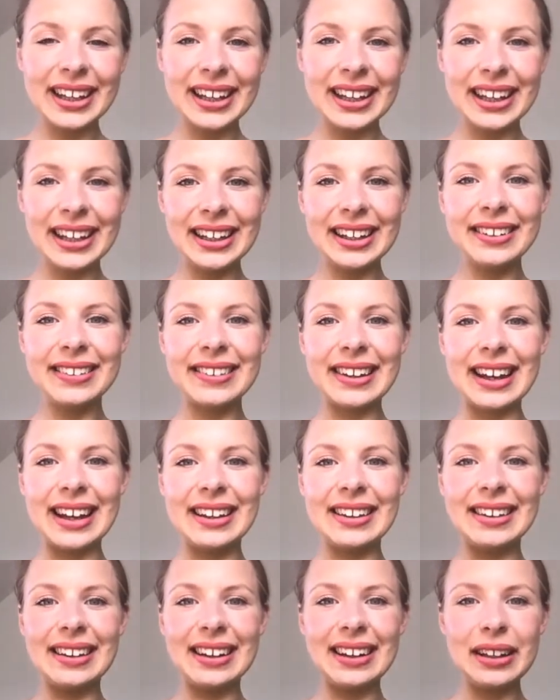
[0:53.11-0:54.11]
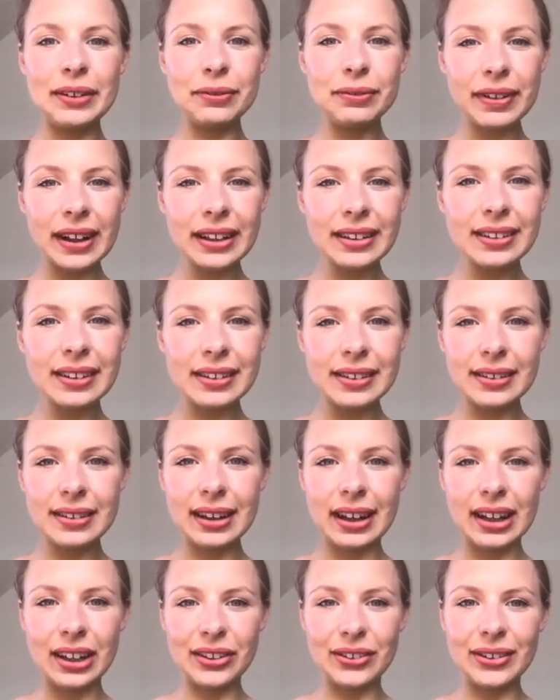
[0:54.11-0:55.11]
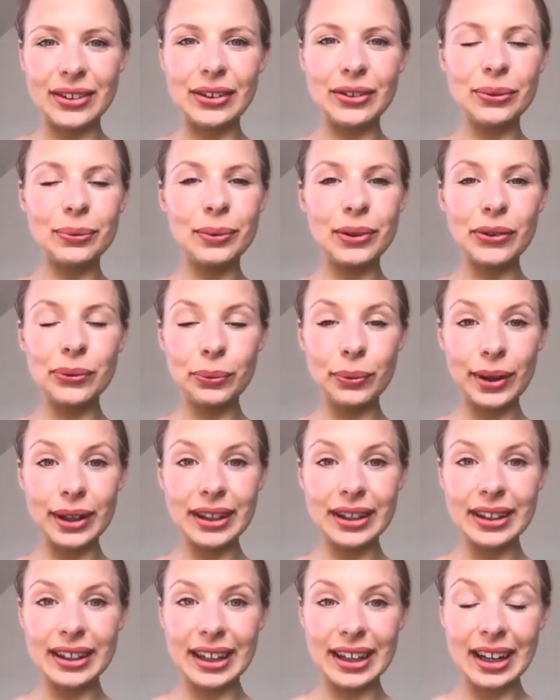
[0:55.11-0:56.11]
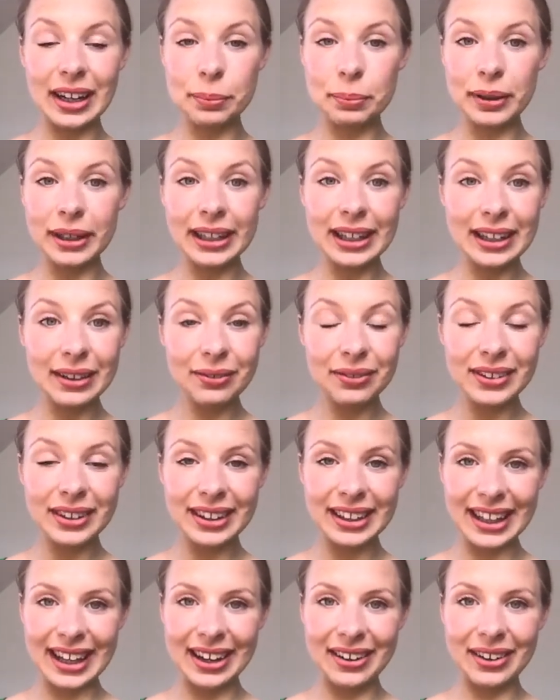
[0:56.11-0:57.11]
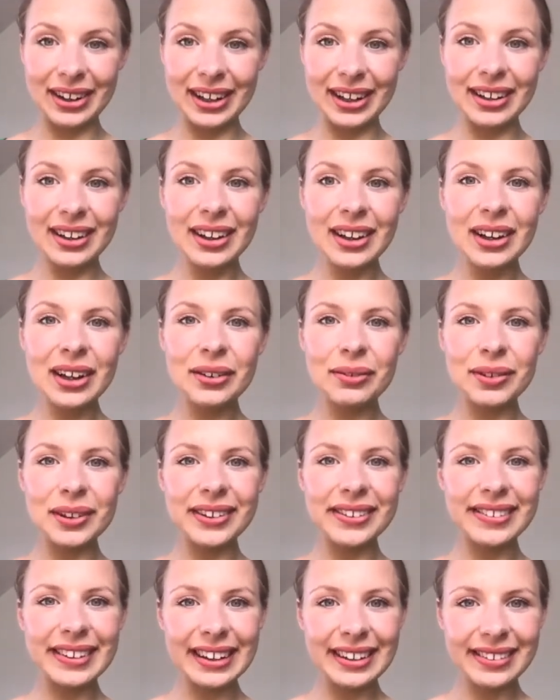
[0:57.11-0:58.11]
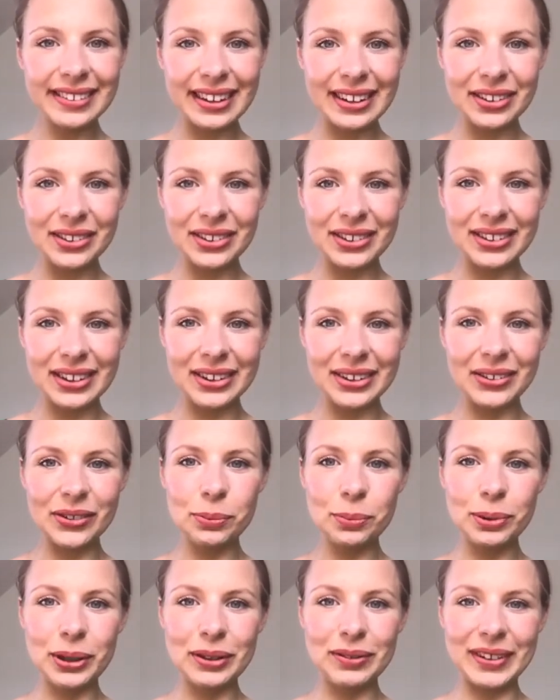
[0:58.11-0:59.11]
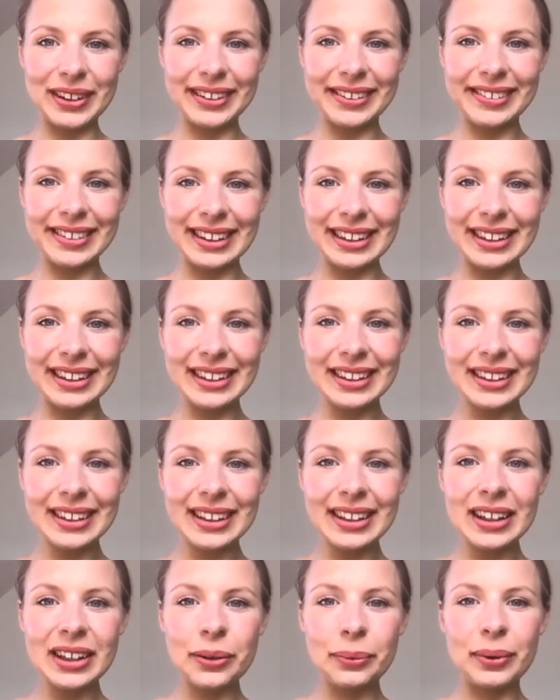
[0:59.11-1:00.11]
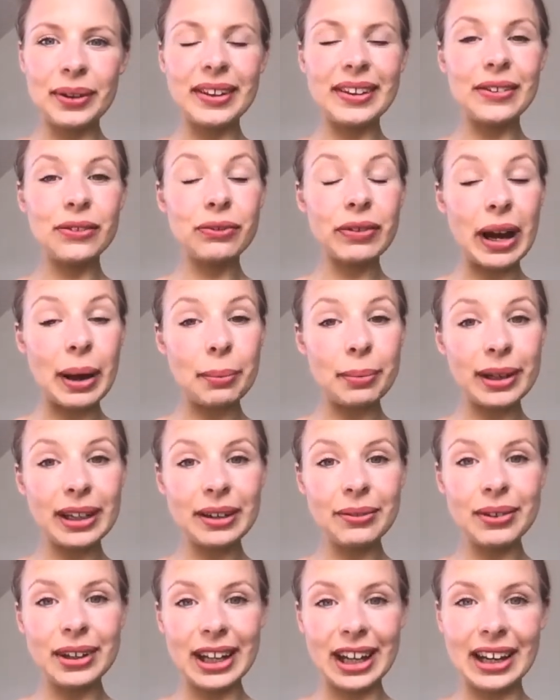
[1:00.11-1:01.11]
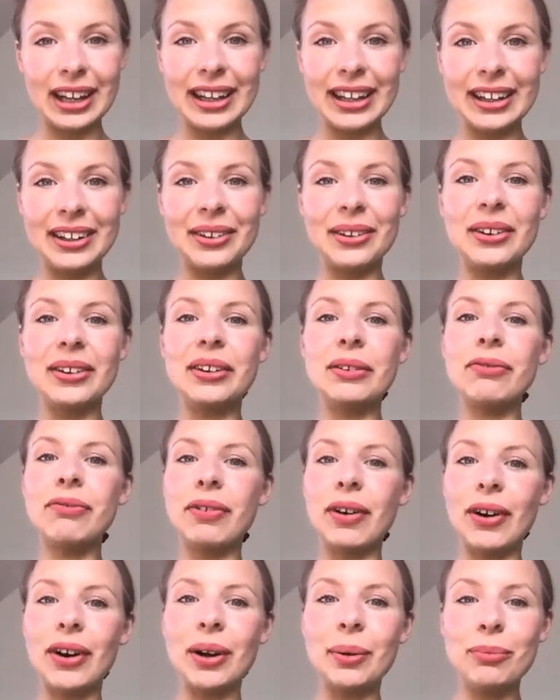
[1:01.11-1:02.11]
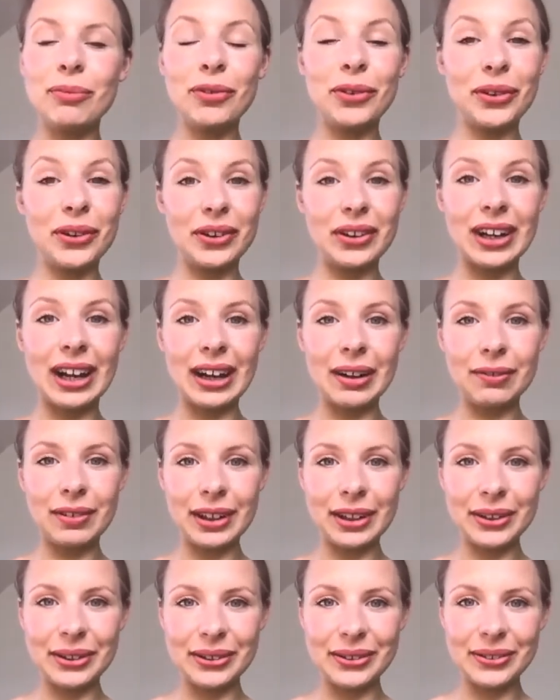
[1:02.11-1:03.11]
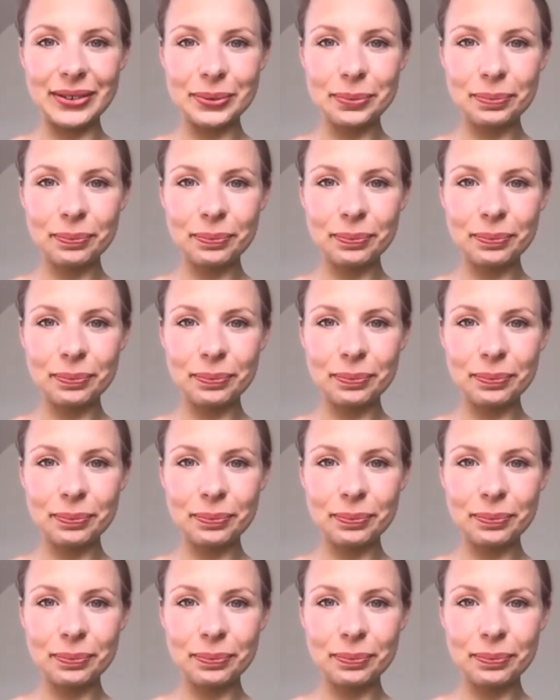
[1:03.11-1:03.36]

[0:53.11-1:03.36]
Heaney said that he felt his childhood was one that had been lived in the area for 600 years previously, with his family relying on the farm for their livelihood.